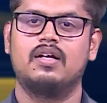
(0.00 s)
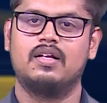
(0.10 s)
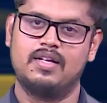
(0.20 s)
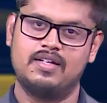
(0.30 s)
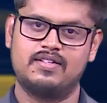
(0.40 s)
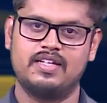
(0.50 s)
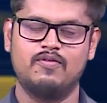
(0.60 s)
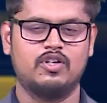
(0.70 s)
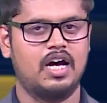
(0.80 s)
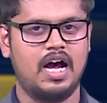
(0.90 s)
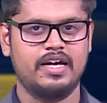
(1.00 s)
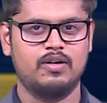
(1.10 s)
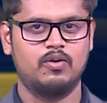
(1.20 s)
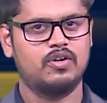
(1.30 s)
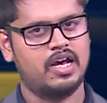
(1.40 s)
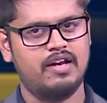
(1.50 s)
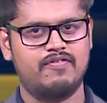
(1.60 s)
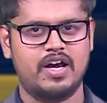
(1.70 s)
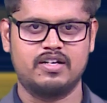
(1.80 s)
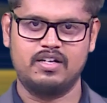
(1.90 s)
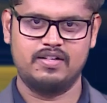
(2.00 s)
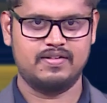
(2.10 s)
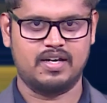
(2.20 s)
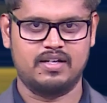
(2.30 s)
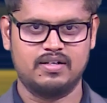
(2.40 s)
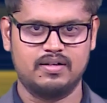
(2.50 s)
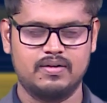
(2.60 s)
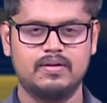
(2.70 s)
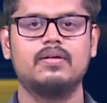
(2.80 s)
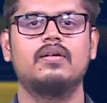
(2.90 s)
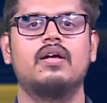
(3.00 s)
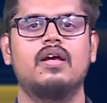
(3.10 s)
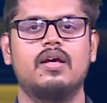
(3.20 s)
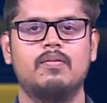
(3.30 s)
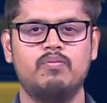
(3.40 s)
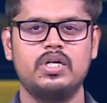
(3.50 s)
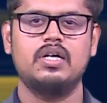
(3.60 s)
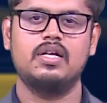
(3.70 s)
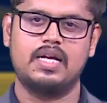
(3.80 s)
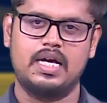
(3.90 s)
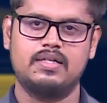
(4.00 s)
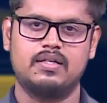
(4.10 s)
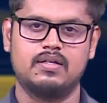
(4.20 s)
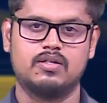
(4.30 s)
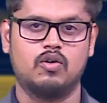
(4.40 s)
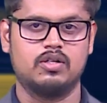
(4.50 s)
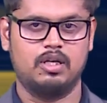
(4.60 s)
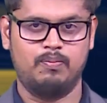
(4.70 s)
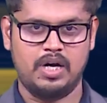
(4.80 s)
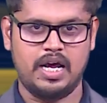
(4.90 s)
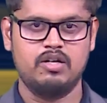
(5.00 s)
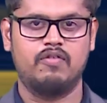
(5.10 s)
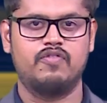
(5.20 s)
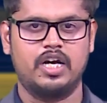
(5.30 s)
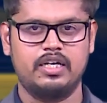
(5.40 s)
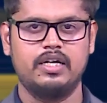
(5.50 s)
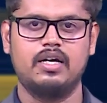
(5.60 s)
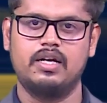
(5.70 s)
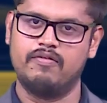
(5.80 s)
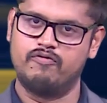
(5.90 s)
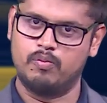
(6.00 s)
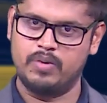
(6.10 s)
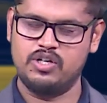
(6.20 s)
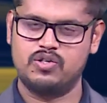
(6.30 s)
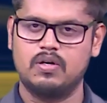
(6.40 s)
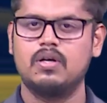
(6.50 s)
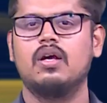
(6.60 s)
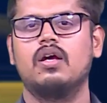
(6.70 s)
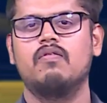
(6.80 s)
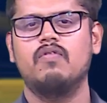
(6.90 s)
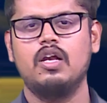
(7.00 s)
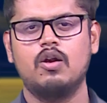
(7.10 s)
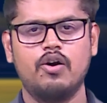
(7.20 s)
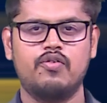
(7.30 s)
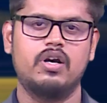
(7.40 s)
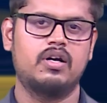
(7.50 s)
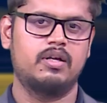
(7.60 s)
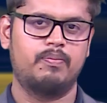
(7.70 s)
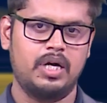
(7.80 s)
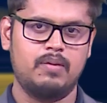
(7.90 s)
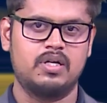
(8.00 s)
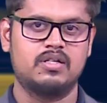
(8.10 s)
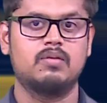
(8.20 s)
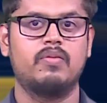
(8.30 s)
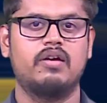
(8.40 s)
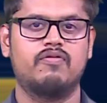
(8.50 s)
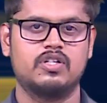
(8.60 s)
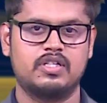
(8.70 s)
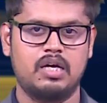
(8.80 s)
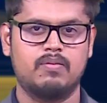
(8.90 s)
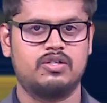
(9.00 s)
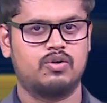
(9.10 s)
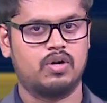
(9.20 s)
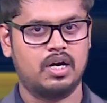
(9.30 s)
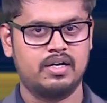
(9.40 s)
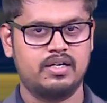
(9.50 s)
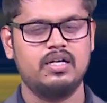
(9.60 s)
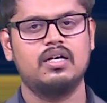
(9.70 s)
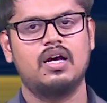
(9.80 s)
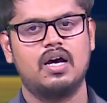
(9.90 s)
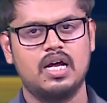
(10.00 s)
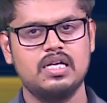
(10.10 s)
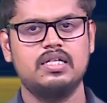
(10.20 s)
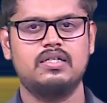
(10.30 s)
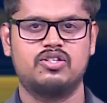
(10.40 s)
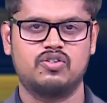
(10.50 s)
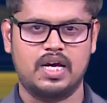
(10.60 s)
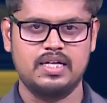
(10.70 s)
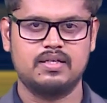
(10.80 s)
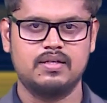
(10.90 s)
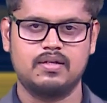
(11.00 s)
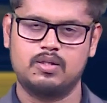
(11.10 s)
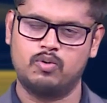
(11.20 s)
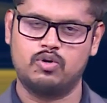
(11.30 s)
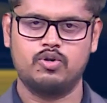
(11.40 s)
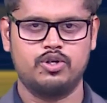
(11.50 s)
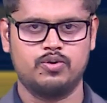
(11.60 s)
Let's see what the High Court had finally decided. Mere license or supply of technical information will not render the payments made for same as royalty unless such license is put to